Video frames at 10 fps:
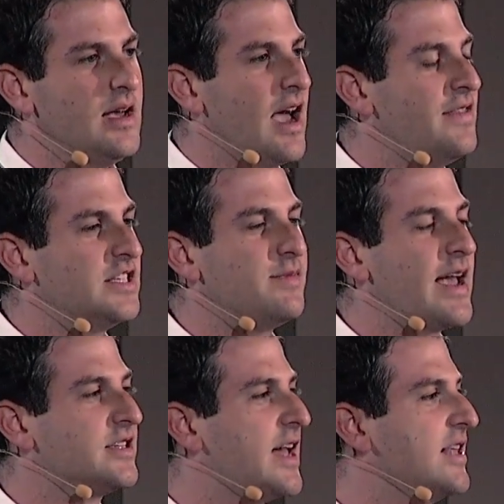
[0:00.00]
And this
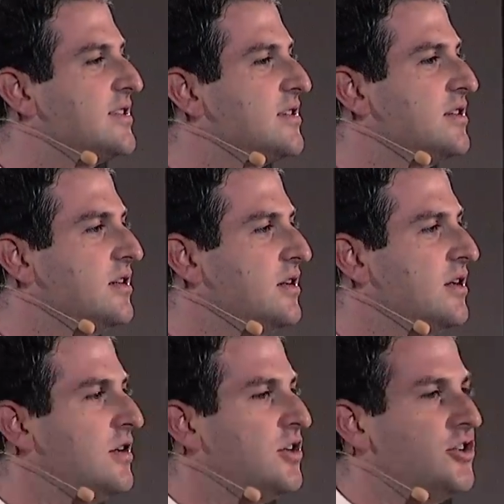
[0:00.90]
makes sense.
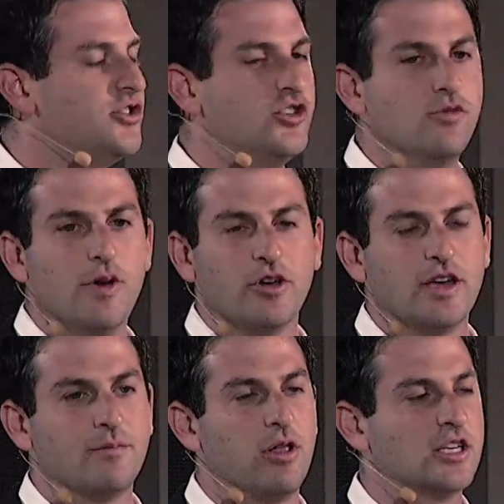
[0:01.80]
2
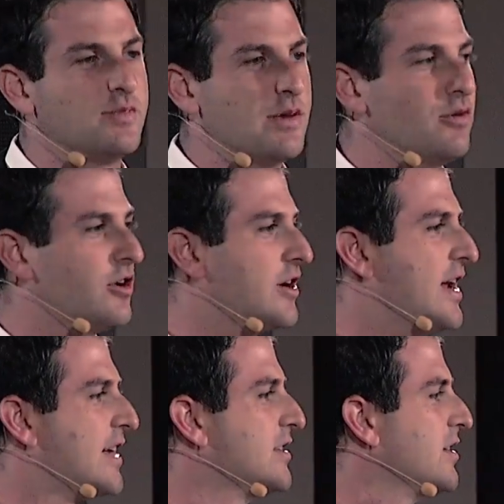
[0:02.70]
billion plus people are
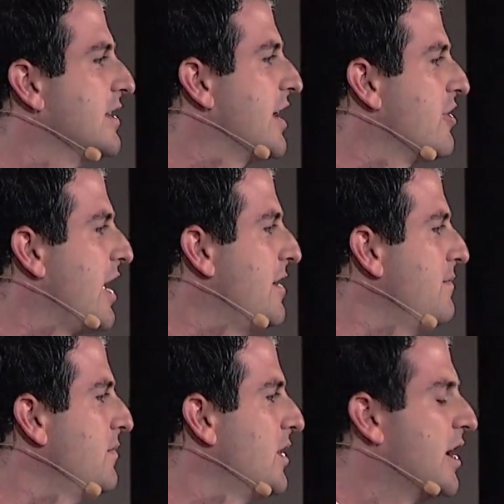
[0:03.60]
connected to the internet.
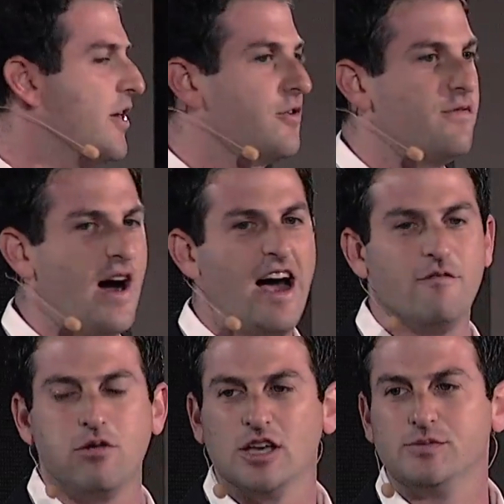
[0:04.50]
Another
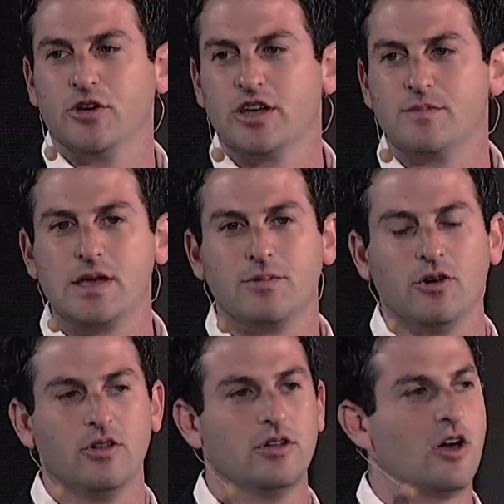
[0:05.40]
5+ billion
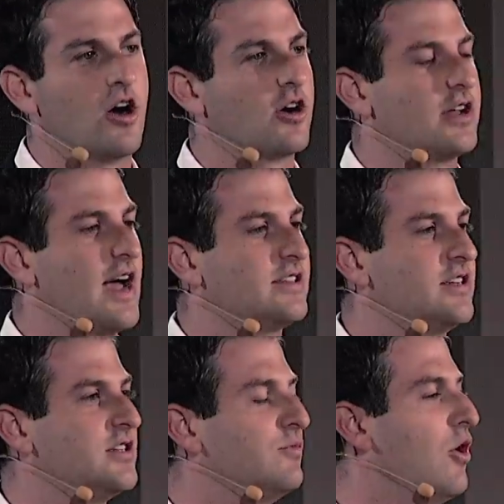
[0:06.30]
people are
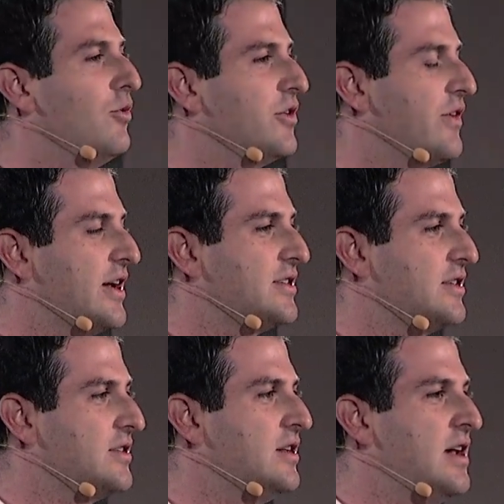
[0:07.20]
connected to mobile
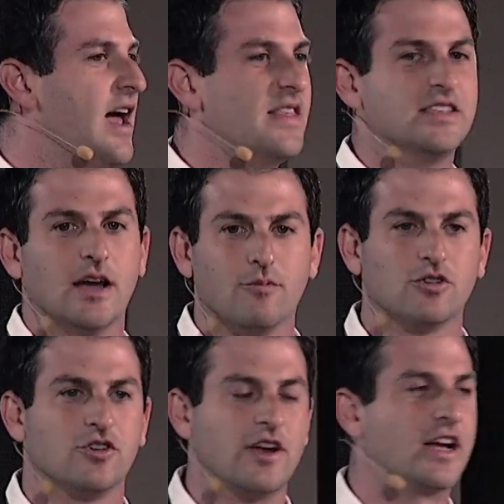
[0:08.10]
devices, and these
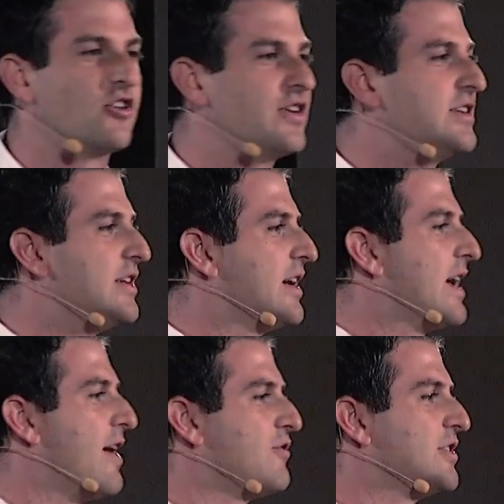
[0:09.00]
numbers are increasing
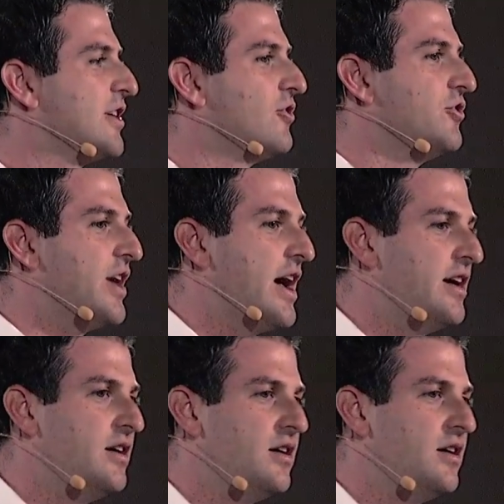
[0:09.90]
every single day.